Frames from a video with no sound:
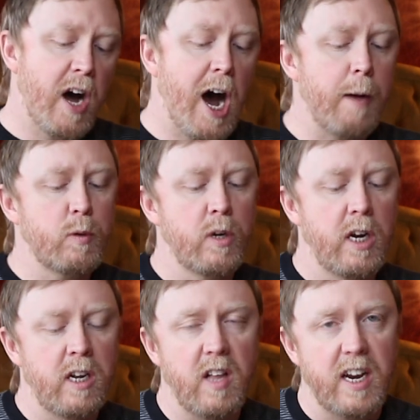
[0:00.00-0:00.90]
the hops, we're
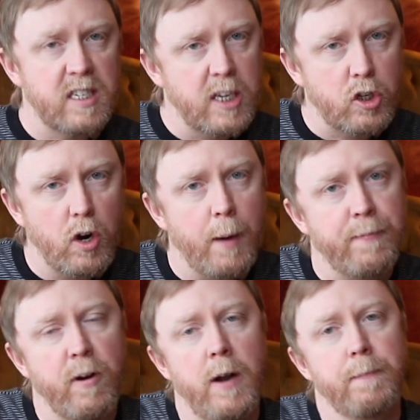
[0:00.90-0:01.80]
getting a lot of Citra
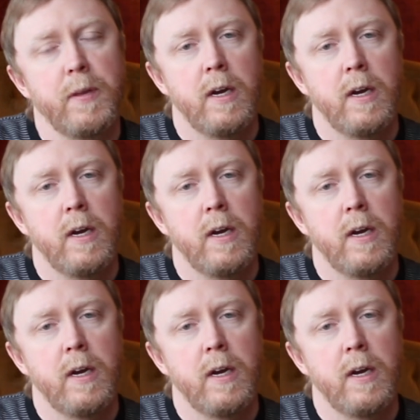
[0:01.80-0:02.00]
up front,